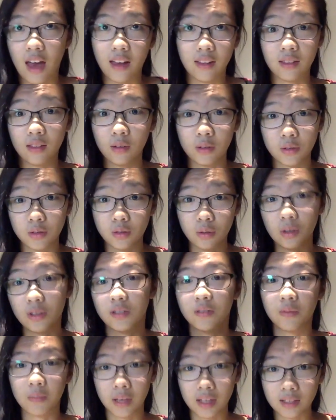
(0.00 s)
Those sorts
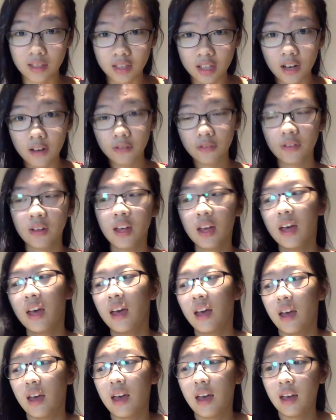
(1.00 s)
of mean stuff.
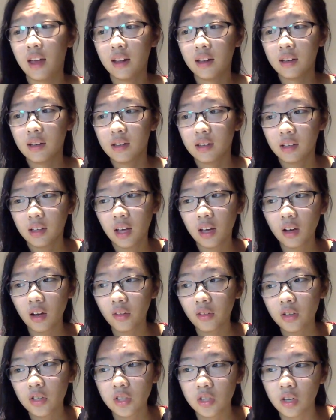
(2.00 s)
And King
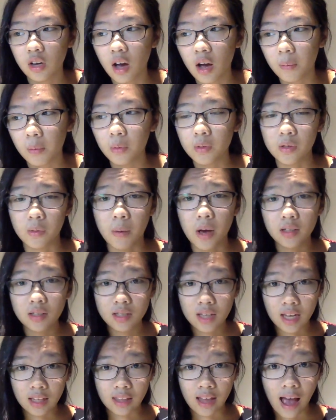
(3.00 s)
Arthur stood up, he was about to
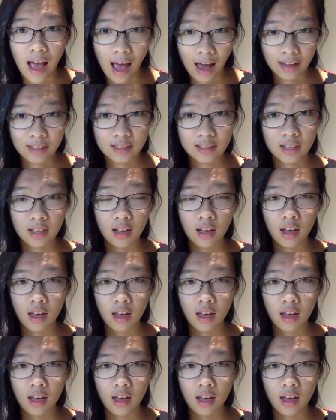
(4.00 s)
take the axe,